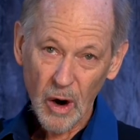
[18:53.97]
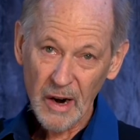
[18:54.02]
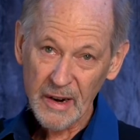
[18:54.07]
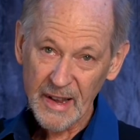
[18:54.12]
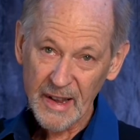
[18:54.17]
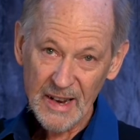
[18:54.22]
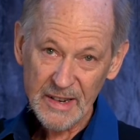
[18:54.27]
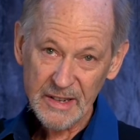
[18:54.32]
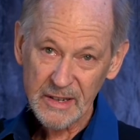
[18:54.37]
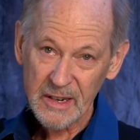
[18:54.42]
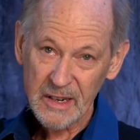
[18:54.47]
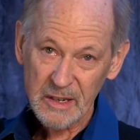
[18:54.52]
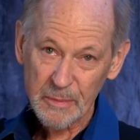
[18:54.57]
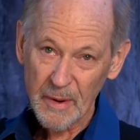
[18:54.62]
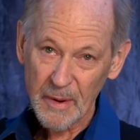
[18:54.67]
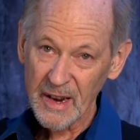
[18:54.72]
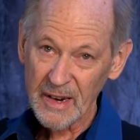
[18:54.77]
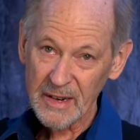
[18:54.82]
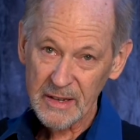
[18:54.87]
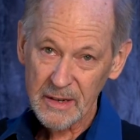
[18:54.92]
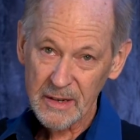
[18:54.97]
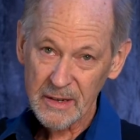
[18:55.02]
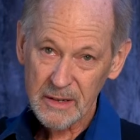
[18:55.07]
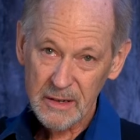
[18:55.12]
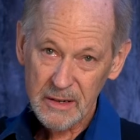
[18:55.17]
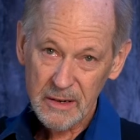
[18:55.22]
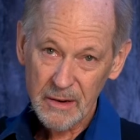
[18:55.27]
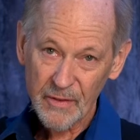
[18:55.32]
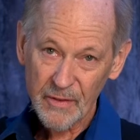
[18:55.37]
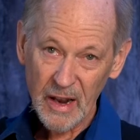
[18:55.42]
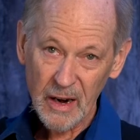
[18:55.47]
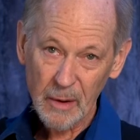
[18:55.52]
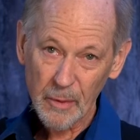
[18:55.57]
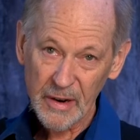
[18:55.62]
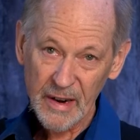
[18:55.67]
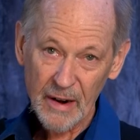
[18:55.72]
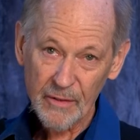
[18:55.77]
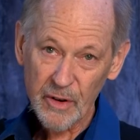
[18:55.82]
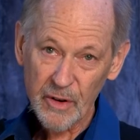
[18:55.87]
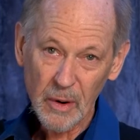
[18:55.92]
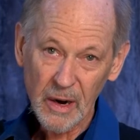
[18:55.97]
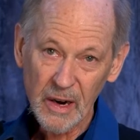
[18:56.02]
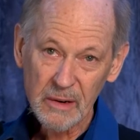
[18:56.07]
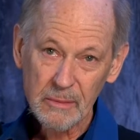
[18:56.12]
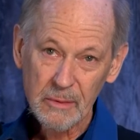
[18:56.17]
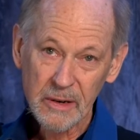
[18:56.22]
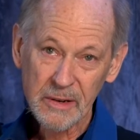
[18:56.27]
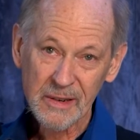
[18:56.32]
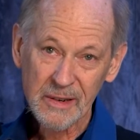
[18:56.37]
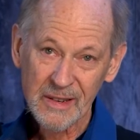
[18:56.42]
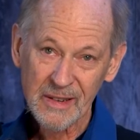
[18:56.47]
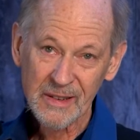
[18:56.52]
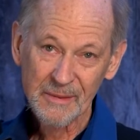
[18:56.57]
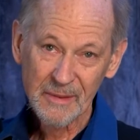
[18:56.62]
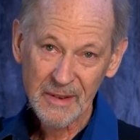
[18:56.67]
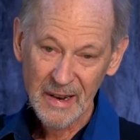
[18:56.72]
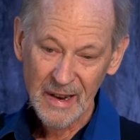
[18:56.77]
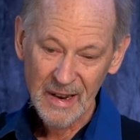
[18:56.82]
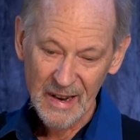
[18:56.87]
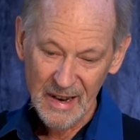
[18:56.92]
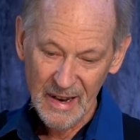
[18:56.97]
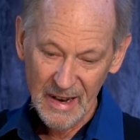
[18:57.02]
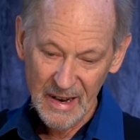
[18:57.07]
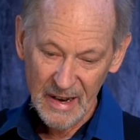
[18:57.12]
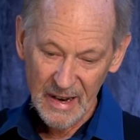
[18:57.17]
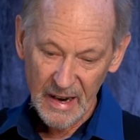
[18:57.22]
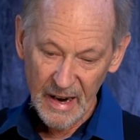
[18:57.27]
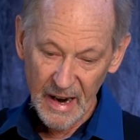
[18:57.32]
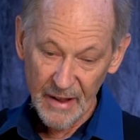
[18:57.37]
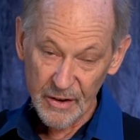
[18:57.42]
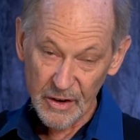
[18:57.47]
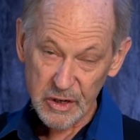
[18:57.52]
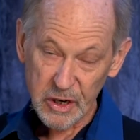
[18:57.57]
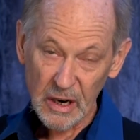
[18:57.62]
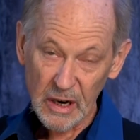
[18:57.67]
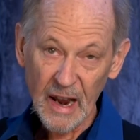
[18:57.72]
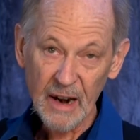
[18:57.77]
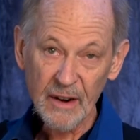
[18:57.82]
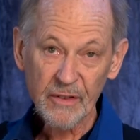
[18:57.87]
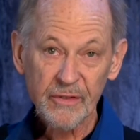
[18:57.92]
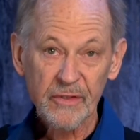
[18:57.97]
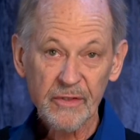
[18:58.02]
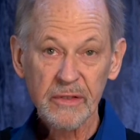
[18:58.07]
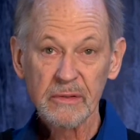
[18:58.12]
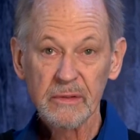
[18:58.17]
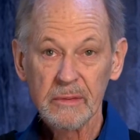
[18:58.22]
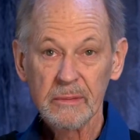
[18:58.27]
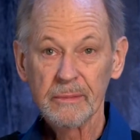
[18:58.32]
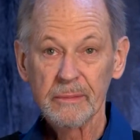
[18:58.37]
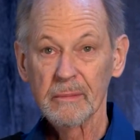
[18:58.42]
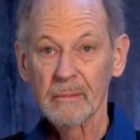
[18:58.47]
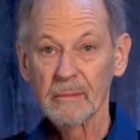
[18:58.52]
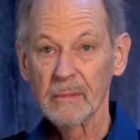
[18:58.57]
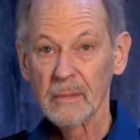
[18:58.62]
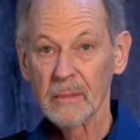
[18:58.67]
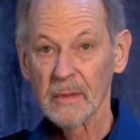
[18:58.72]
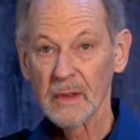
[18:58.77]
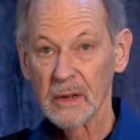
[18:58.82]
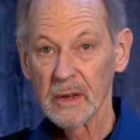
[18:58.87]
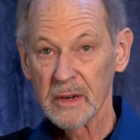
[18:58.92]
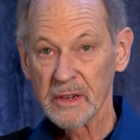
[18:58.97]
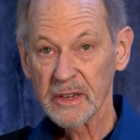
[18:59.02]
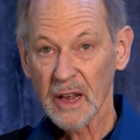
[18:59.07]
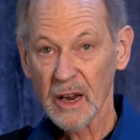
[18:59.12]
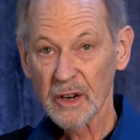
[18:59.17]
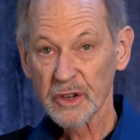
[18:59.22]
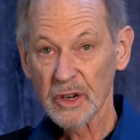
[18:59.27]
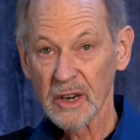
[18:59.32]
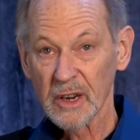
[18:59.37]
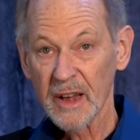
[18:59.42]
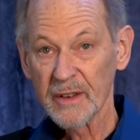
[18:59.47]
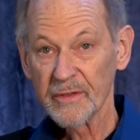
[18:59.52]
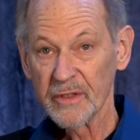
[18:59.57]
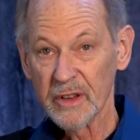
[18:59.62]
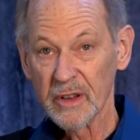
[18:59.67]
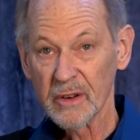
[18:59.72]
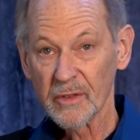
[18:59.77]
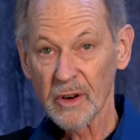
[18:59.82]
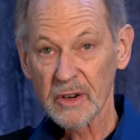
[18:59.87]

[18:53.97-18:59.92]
If you broadcast into space, it's available to everyone. And there's a lot of intelligent